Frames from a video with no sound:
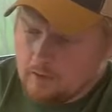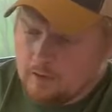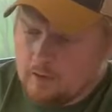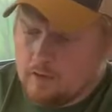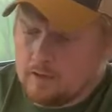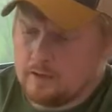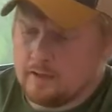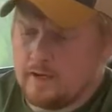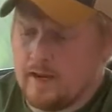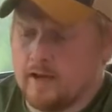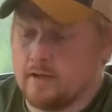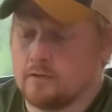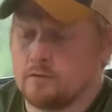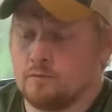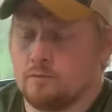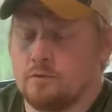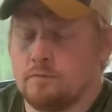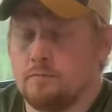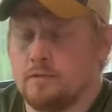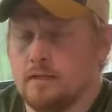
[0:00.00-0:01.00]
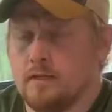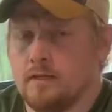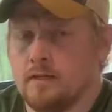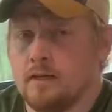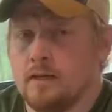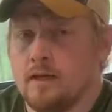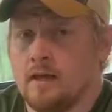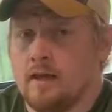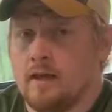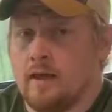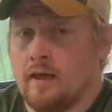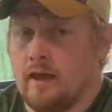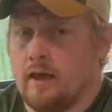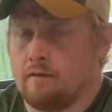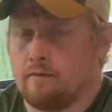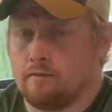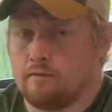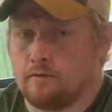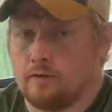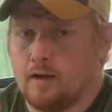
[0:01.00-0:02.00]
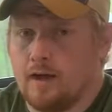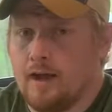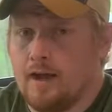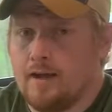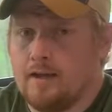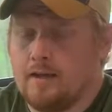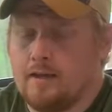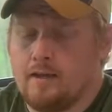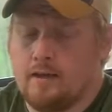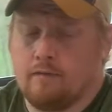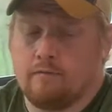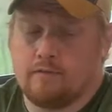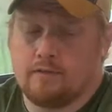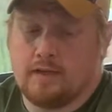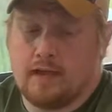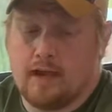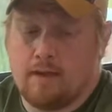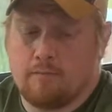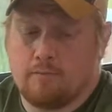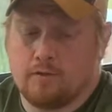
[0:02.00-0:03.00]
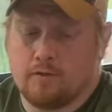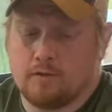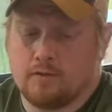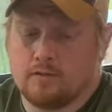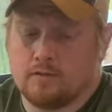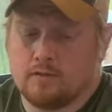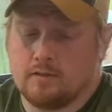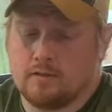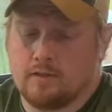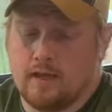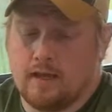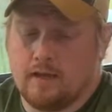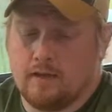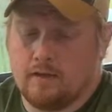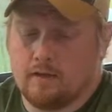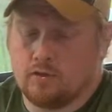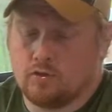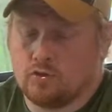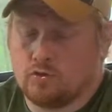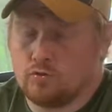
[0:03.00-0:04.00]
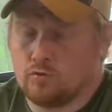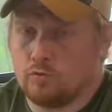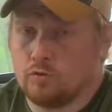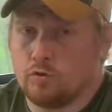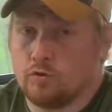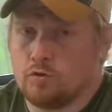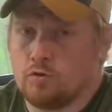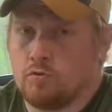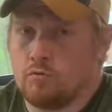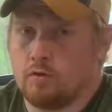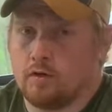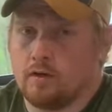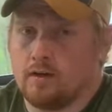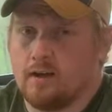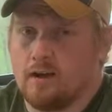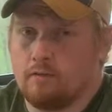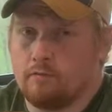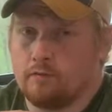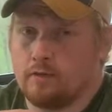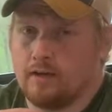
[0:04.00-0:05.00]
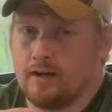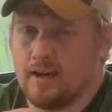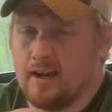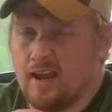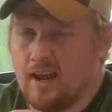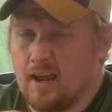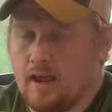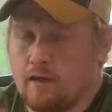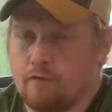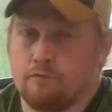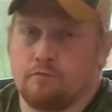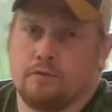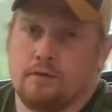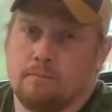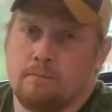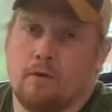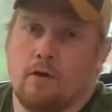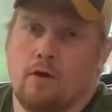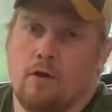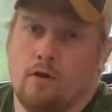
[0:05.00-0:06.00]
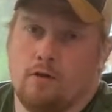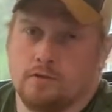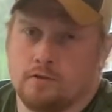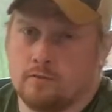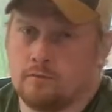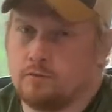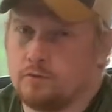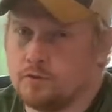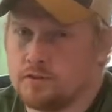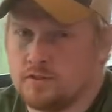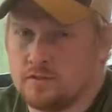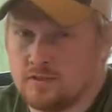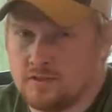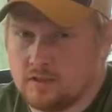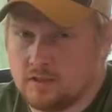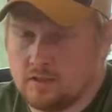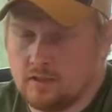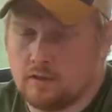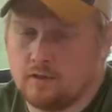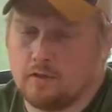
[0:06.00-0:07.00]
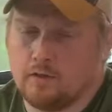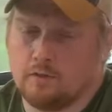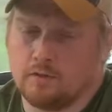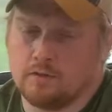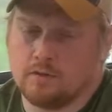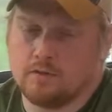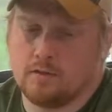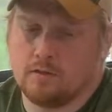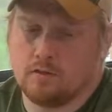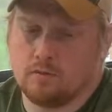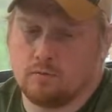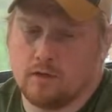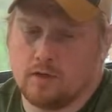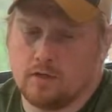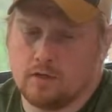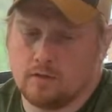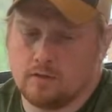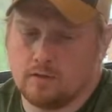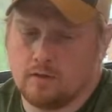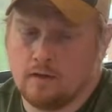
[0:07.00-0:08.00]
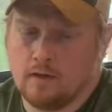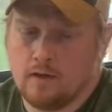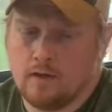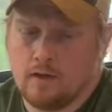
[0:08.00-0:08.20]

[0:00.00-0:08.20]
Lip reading: Next would be a variety of adapters that ensures you are covering every possible scenario or situation.